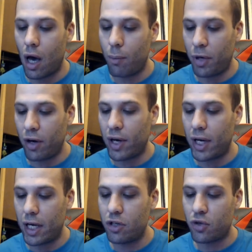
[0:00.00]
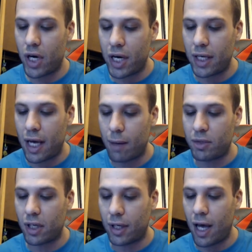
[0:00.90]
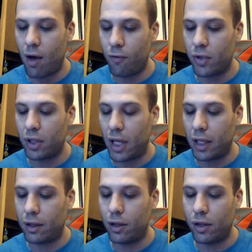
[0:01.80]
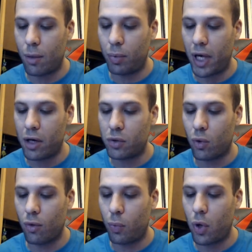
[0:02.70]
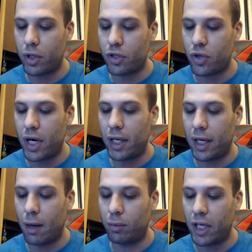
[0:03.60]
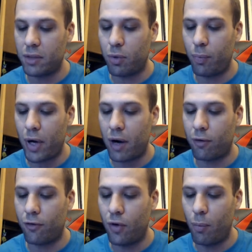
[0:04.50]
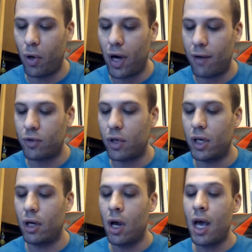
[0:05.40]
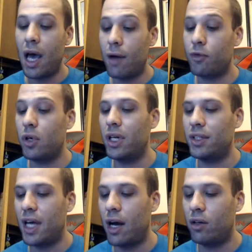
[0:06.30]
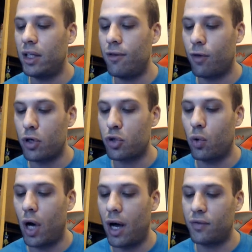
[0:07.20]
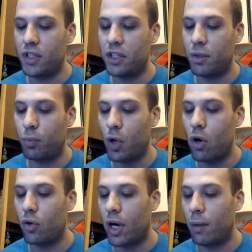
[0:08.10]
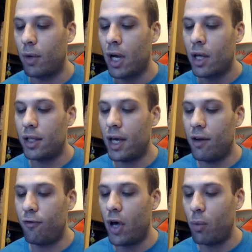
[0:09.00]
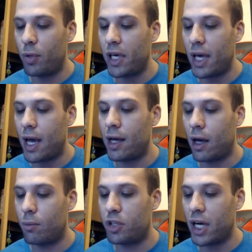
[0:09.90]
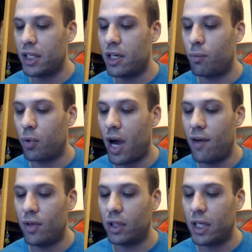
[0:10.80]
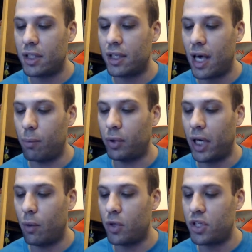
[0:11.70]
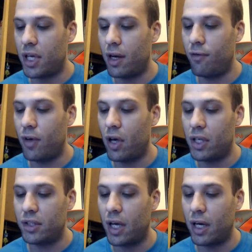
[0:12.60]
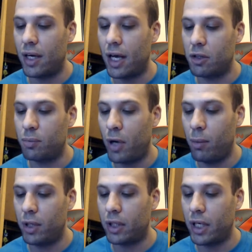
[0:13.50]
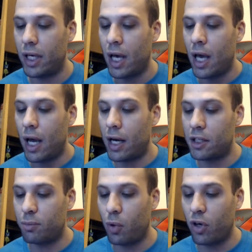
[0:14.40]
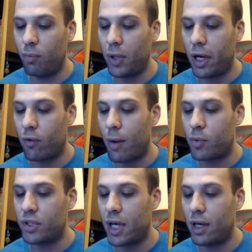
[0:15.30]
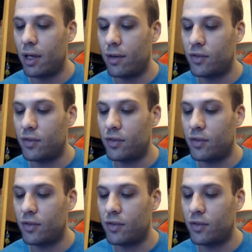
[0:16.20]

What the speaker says: period in training camp to account for the likelihood that players will report to training camp less prepared for football after an entirely virtual offseason program. The NFLPA objected privately to that plan, which the NFL has not announced publicly, and its board of player representatives